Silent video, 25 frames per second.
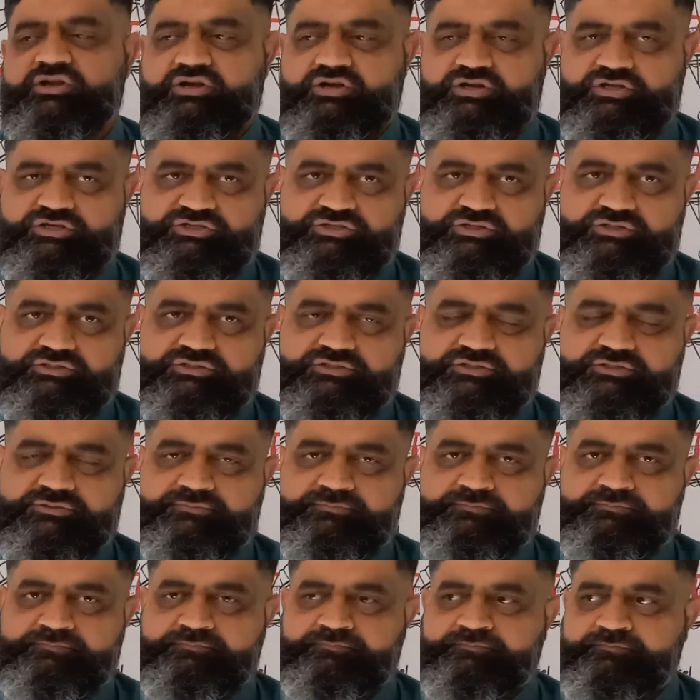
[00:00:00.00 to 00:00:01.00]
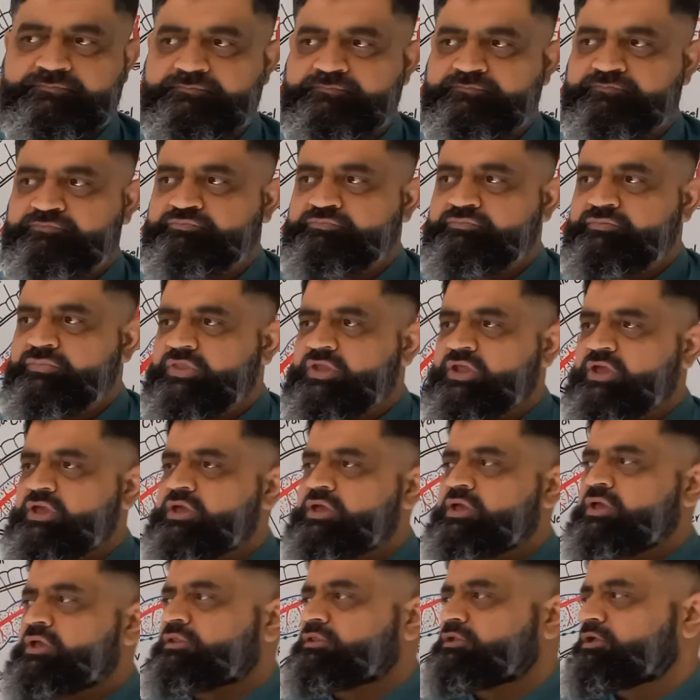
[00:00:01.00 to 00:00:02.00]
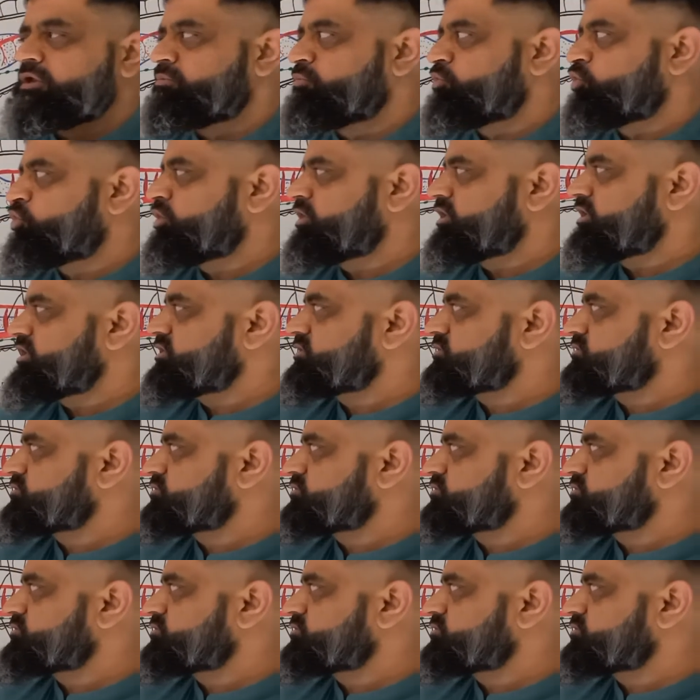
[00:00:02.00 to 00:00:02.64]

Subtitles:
conditions. Their body